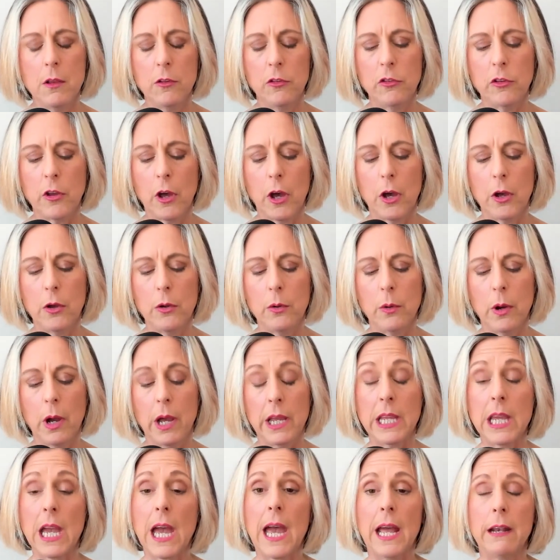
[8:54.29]
So
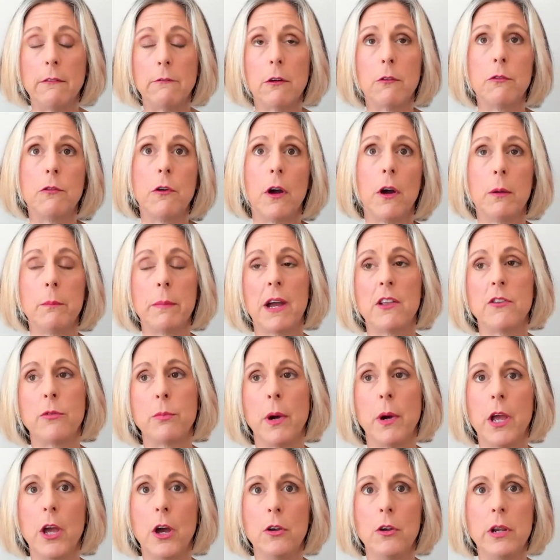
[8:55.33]
again, referring back
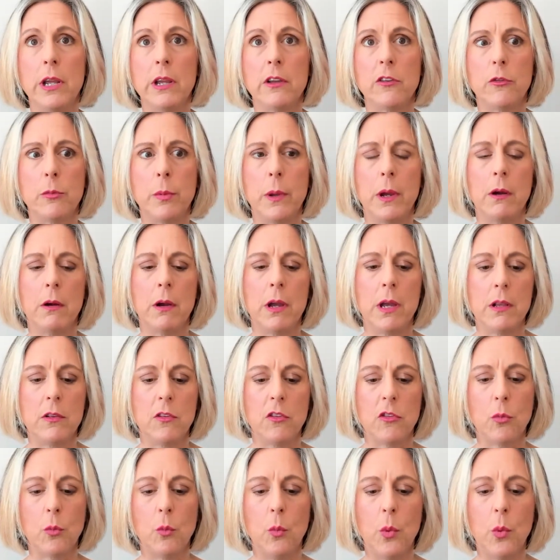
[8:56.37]
to my own experience,